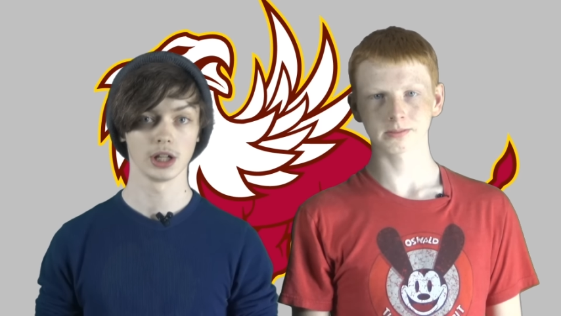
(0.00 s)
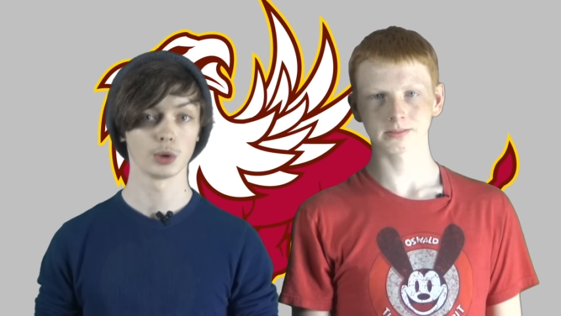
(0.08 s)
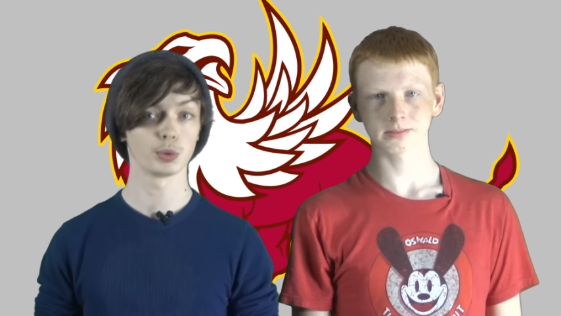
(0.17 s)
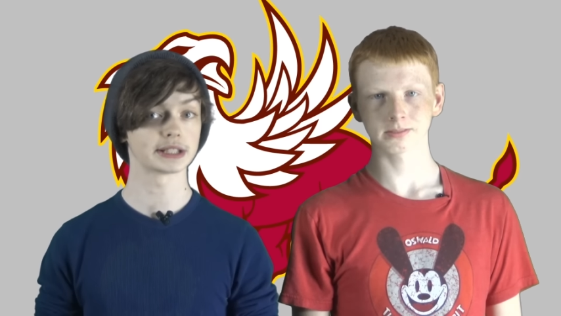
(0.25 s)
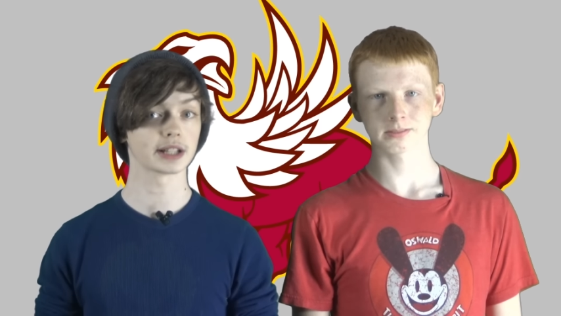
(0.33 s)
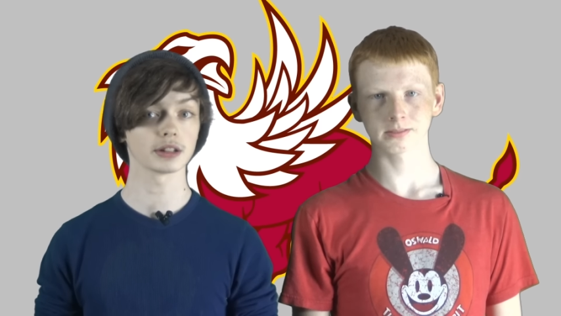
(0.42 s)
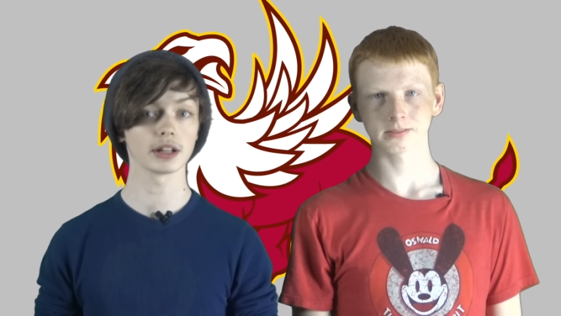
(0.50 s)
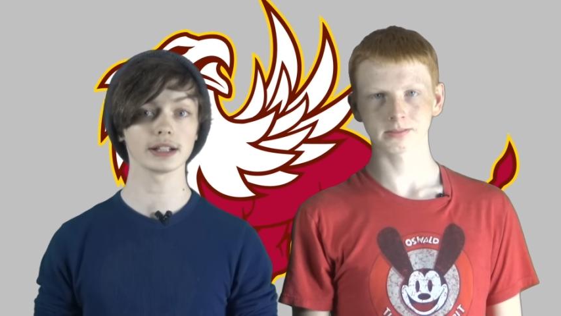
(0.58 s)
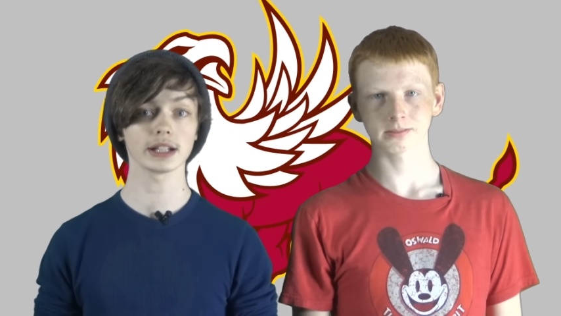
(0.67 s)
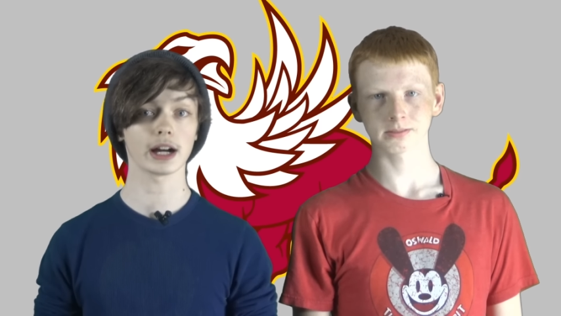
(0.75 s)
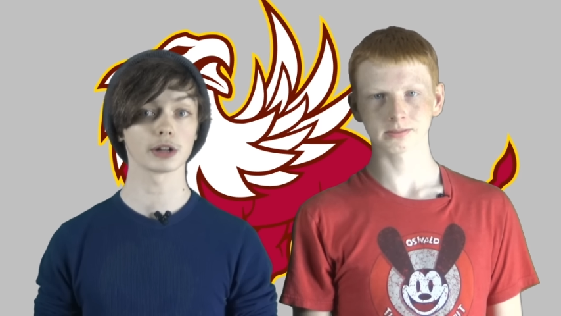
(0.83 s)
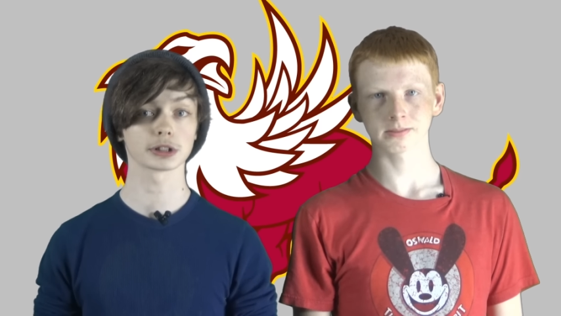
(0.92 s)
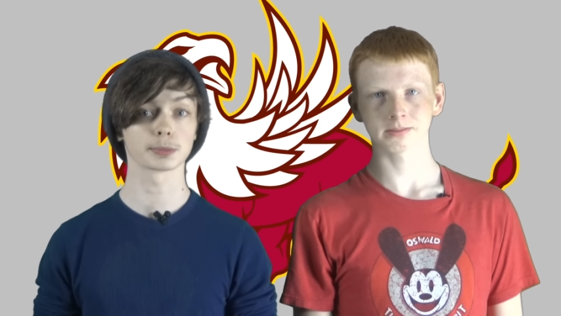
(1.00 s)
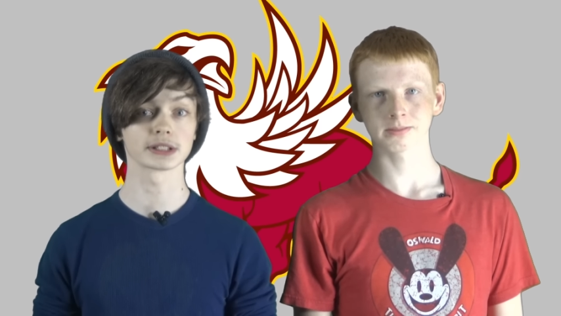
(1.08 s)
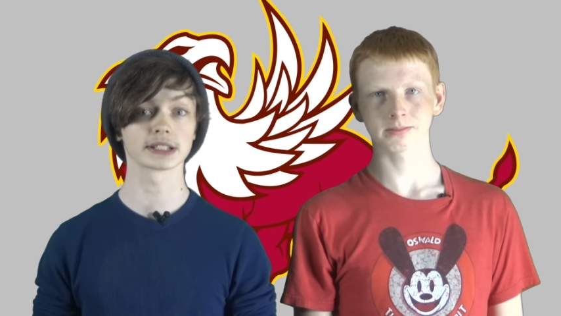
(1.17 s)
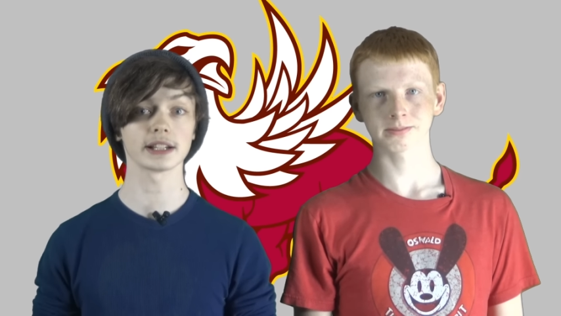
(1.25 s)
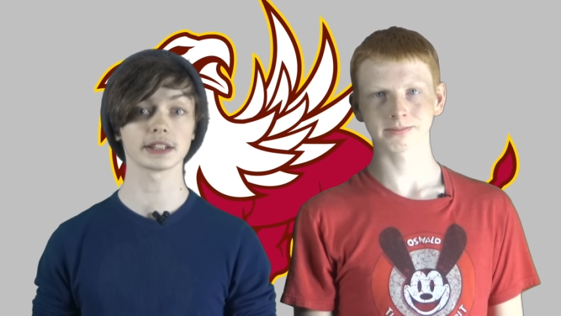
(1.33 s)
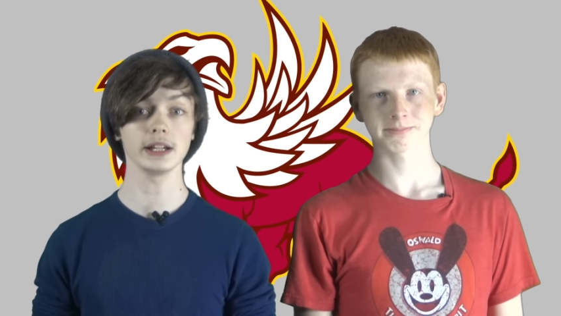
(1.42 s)
Speaker 1: We send Layla out to
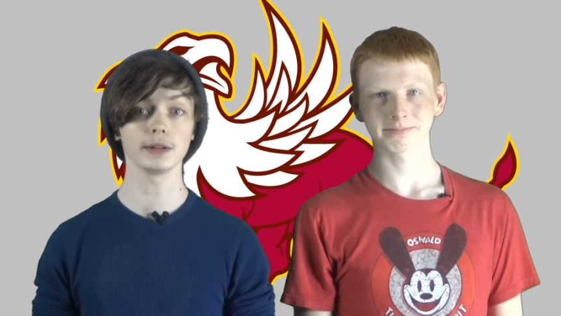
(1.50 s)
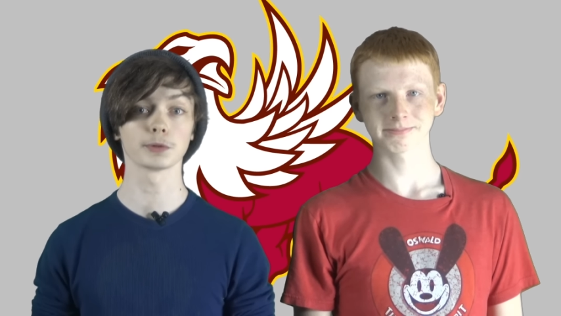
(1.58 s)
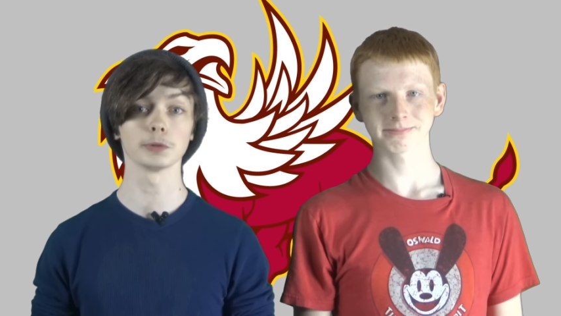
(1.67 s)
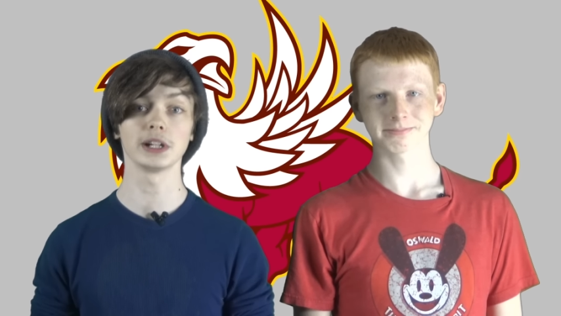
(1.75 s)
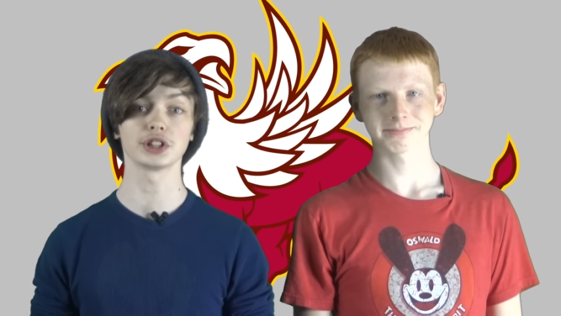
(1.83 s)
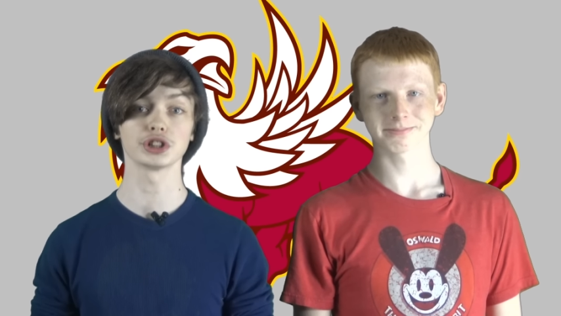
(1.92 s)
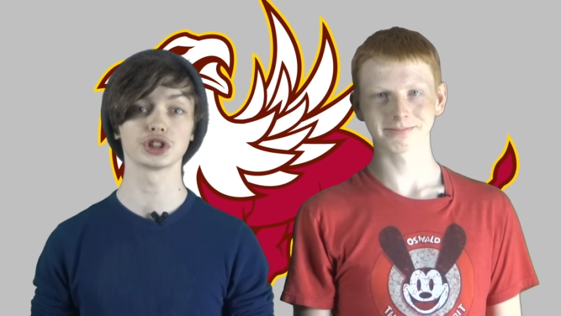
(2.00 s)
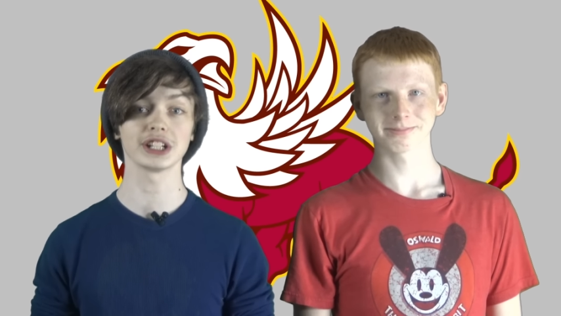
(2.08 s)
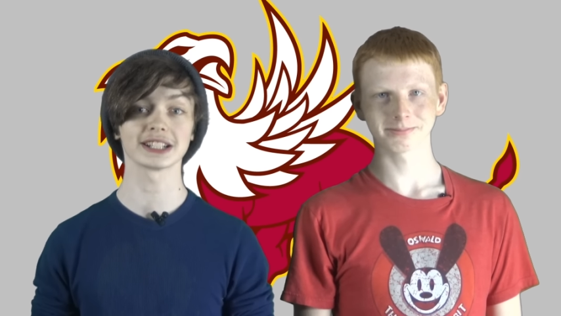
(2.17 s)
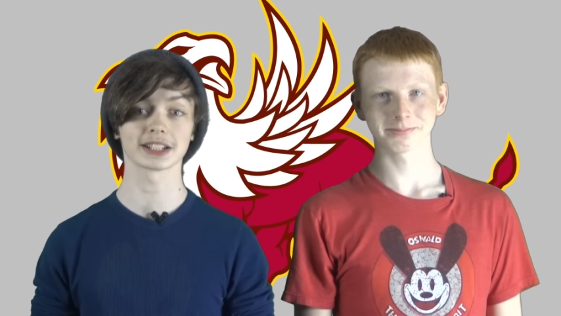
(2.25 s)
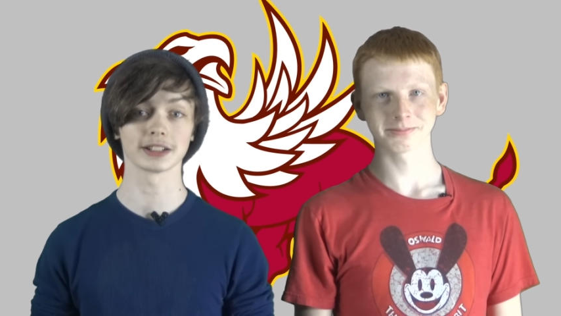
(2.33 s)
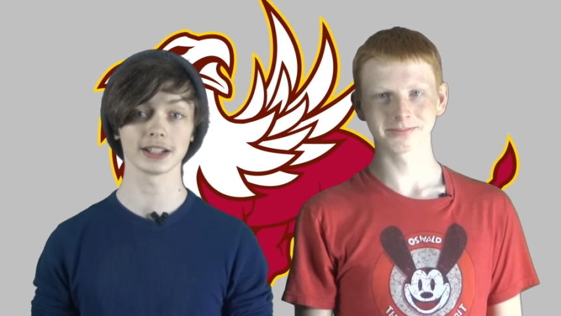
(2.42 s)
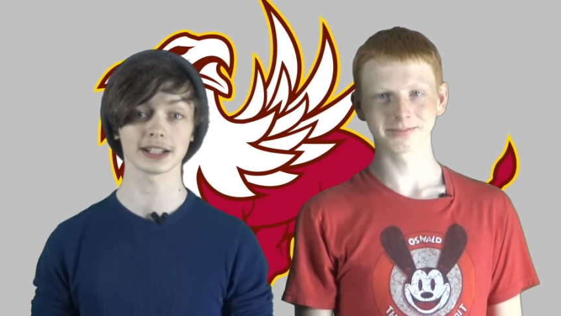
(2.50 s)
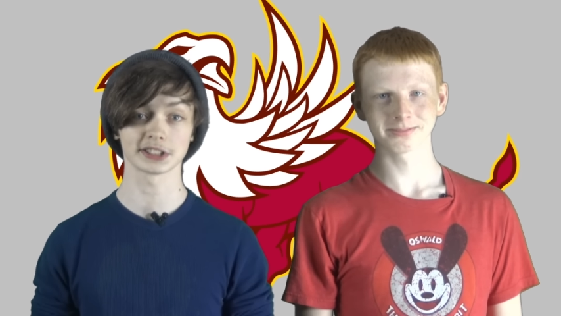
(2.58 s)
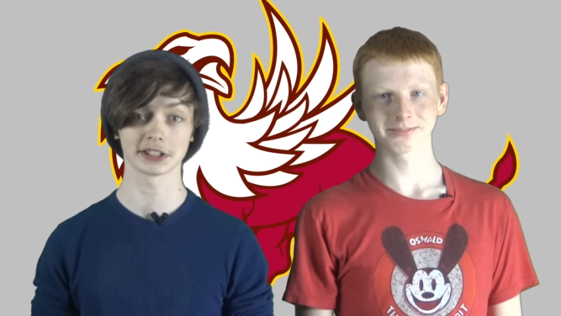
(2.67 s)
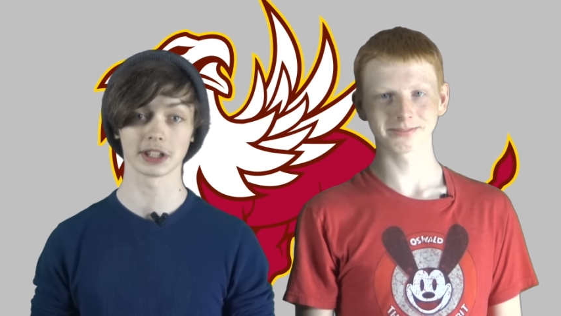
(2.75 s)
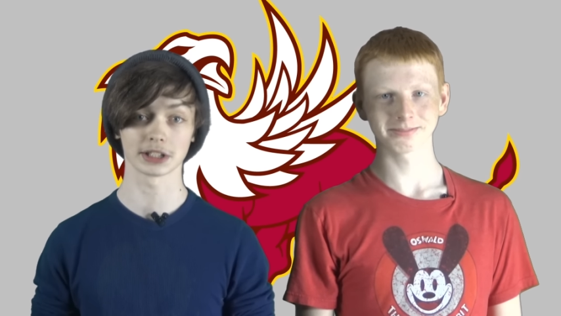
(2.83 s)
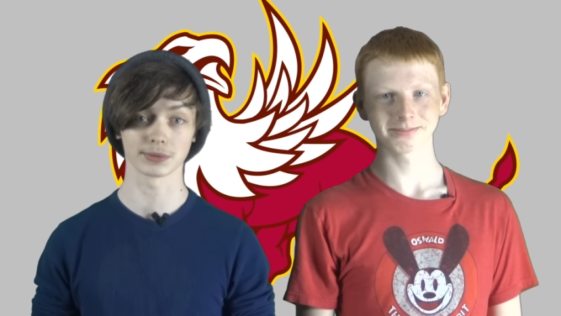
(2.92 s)
present the information she has collected
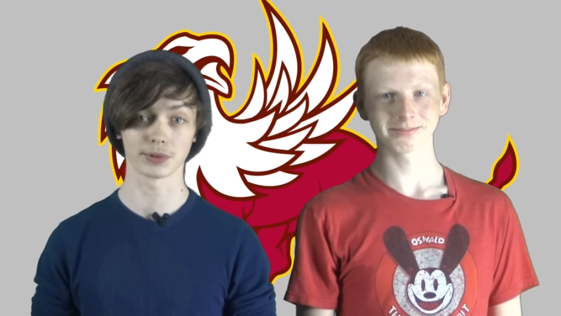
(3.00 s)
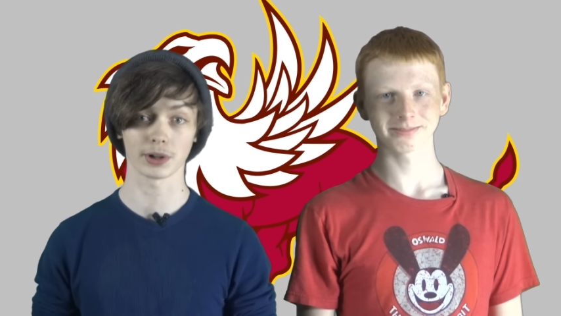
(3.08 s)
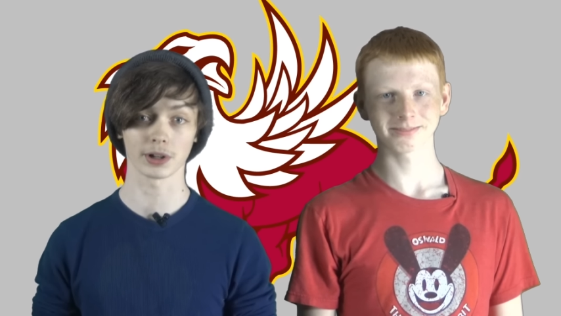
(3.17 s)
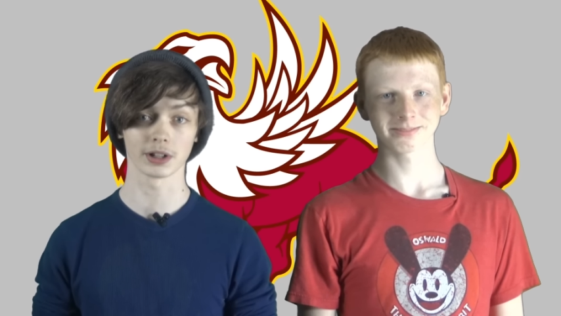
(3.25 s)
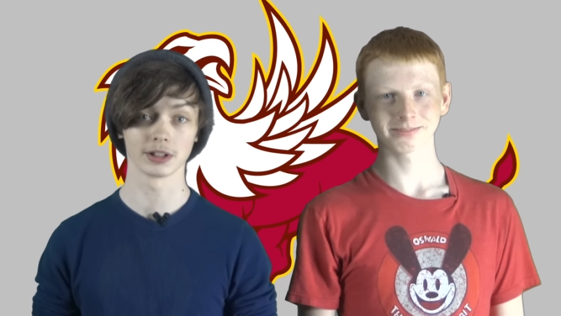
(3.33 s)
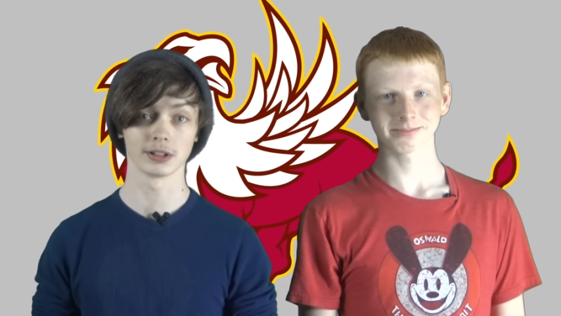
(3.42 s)
thus far.